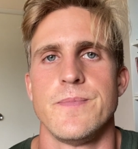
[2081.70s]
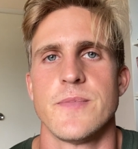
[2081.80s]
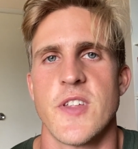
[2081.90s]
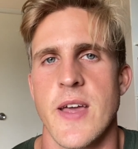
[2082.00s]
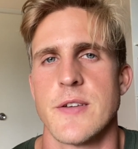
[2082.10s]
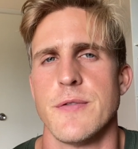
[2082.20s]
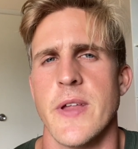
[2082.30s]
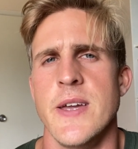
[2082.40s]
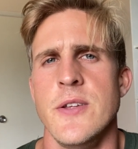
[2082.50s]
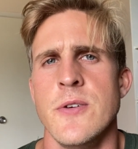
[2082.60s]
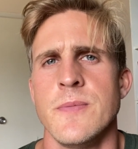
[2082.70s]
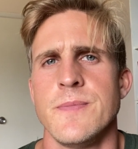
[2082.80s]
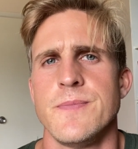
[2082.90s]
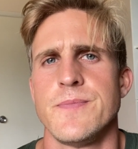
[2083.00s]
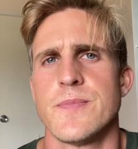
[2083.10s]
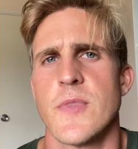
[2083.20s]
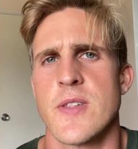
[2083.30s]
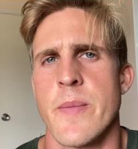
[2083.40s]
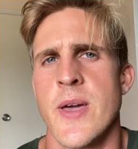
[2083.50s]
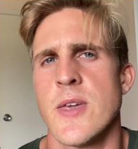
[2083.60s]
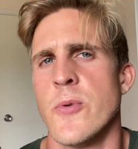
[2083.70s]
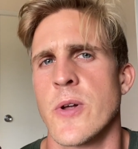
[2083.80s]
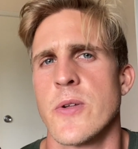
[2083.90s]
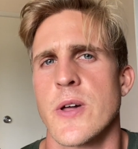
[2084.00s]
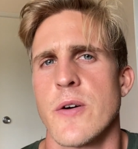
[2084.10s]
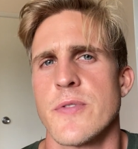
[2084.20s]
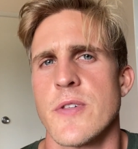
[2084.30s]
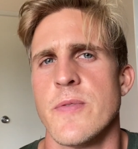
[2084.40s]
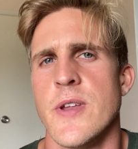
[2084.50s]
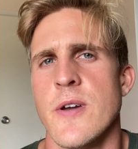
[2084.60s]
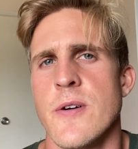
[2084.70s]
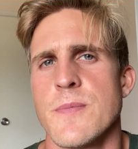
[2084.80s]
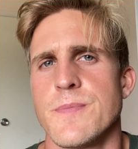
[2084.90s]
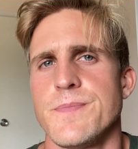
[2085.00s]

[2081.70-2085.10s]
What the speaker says: Does that deflate you? Does that make you want to click off this video?